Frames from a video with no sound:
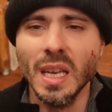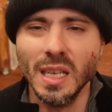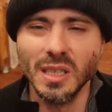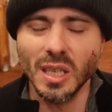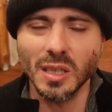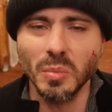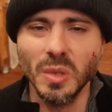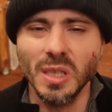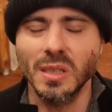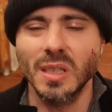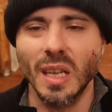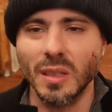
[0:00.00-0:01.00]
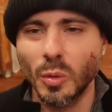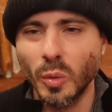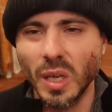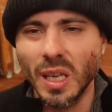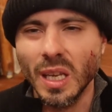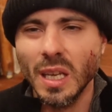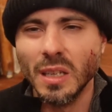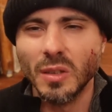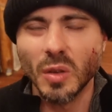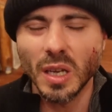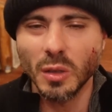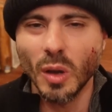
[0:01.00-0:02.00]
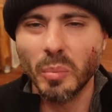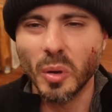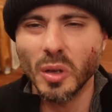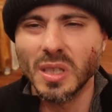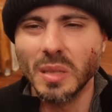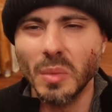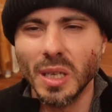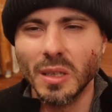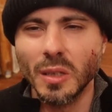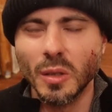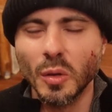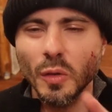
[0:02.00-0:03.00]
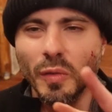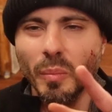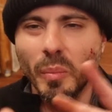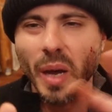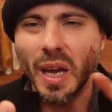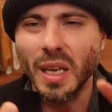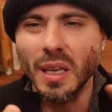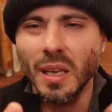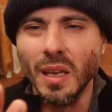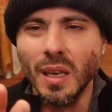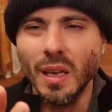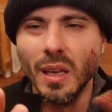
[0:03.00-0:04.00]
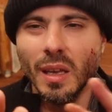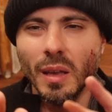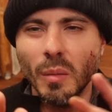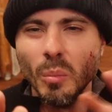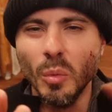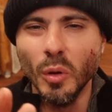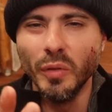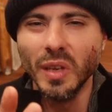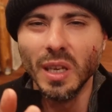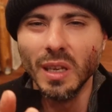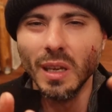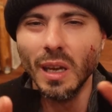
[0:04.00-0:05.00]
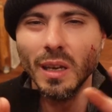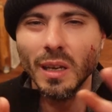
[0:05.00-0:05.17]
It just means that we try to approximate the truth by moving